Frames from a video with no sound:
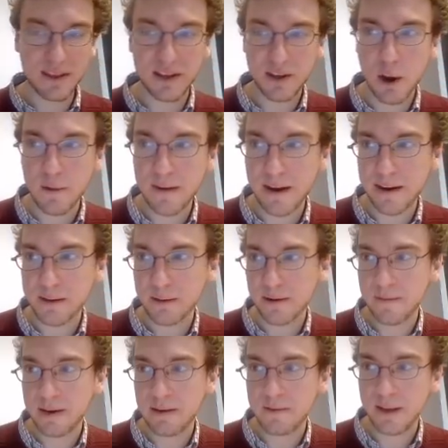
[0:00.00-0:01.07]
The covariant
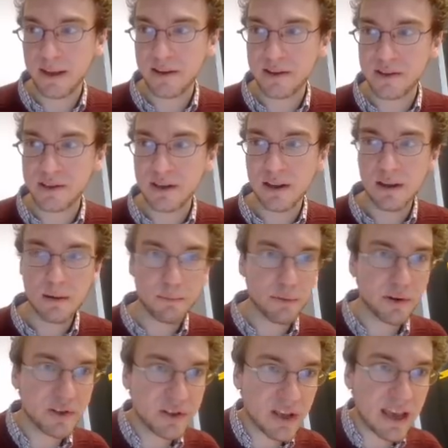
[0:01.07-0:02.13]
derivative is
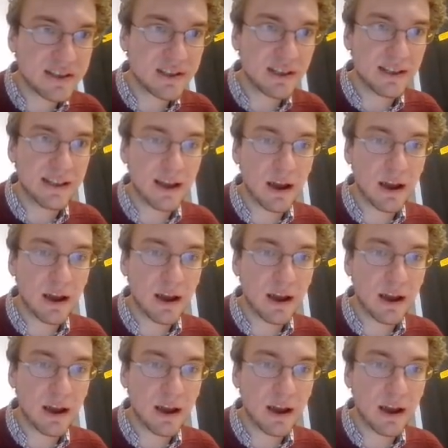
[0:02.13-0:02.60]
precisely